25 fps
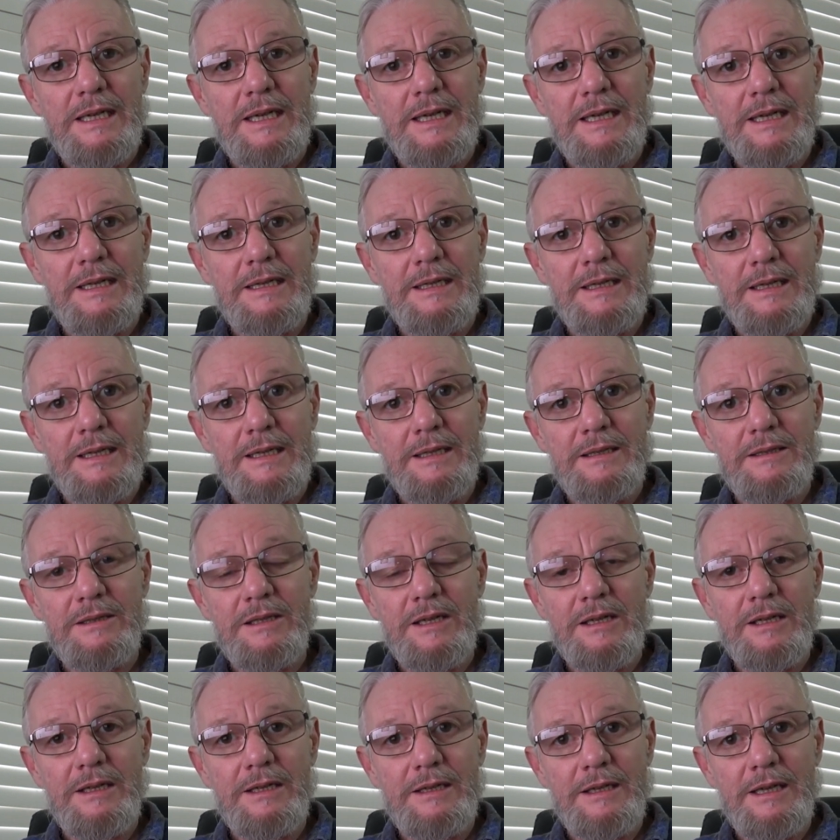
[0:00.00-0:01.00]
and
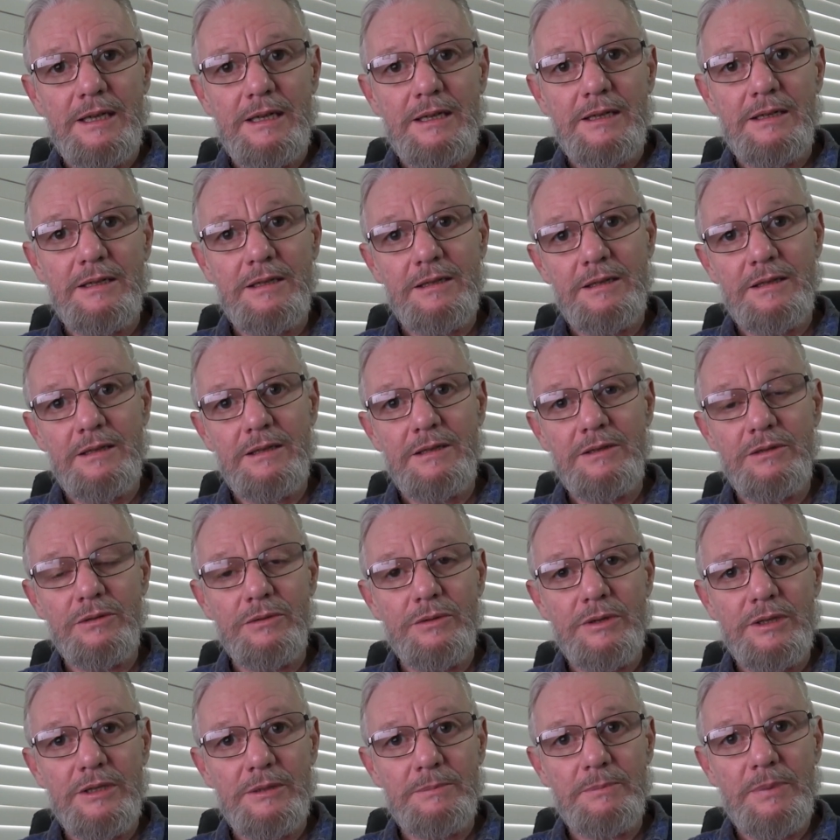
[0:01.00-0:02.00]
suddenly there's
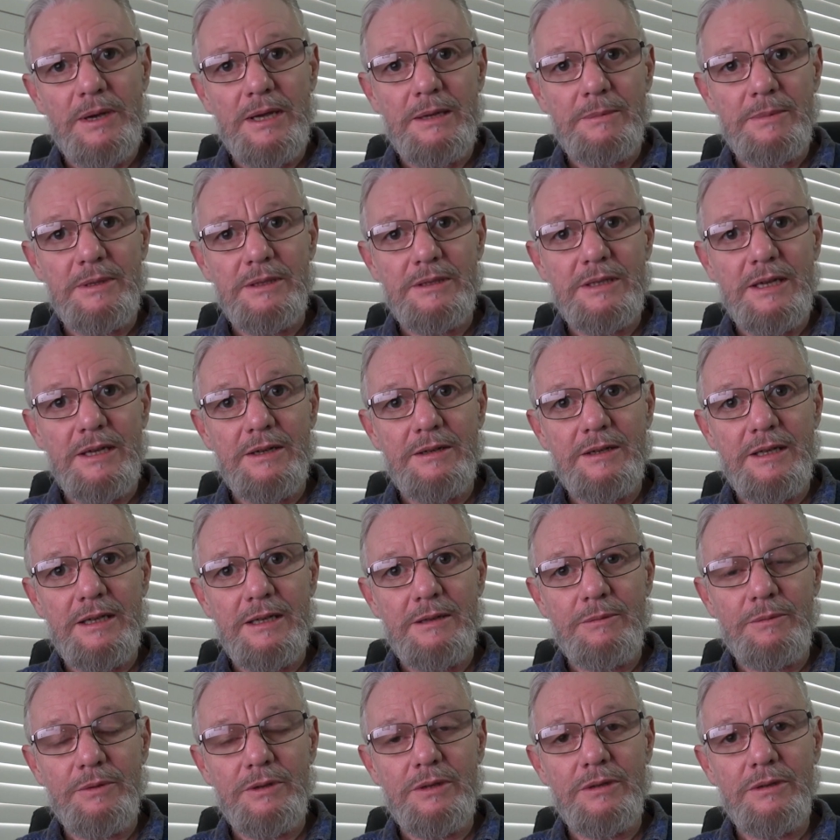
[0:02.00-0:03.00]
all these babies out
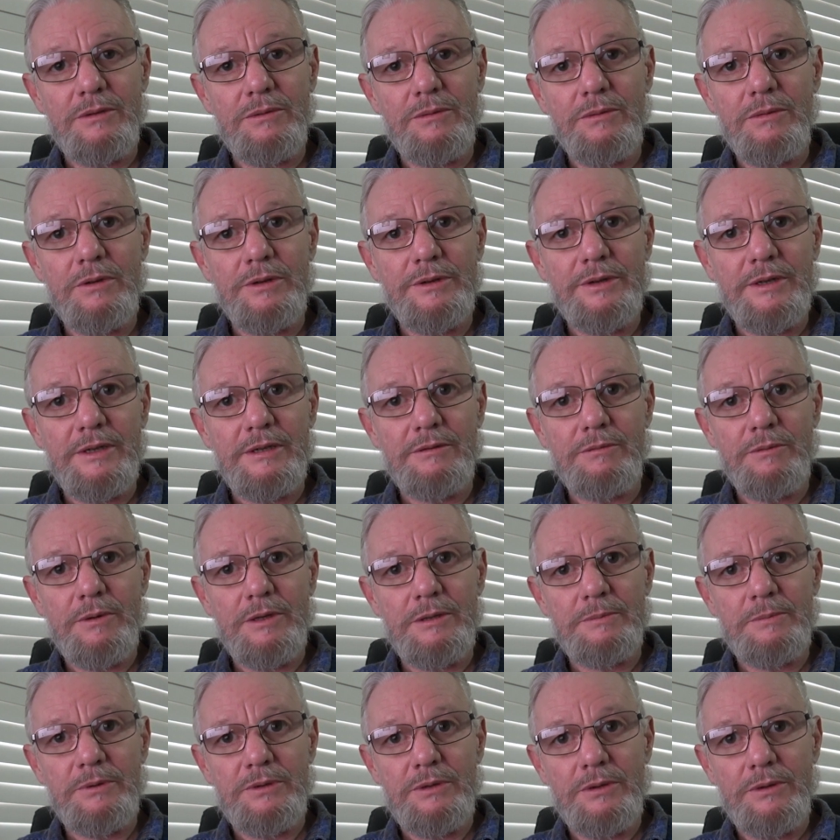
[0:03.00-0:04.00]
there with all of these
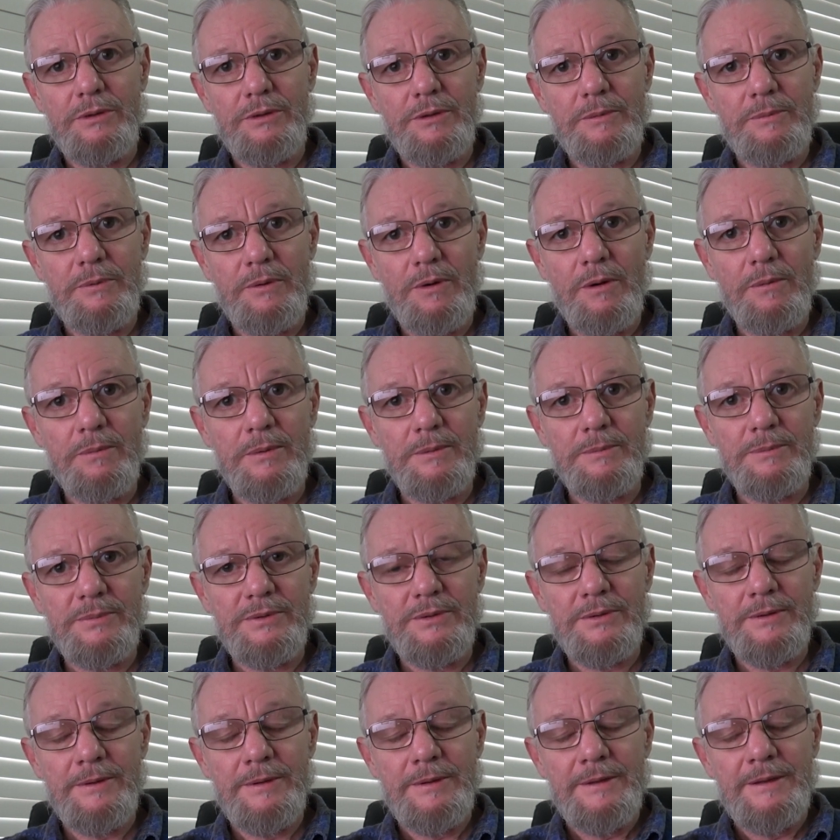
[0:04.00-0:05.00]
respiratory
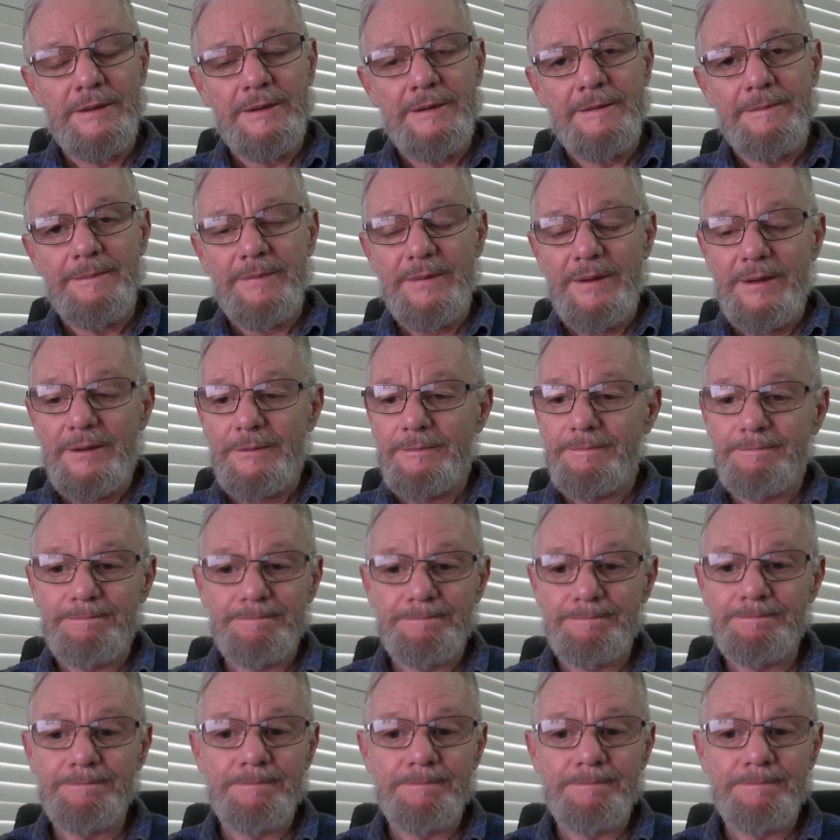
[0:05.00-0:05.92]
problems. Now,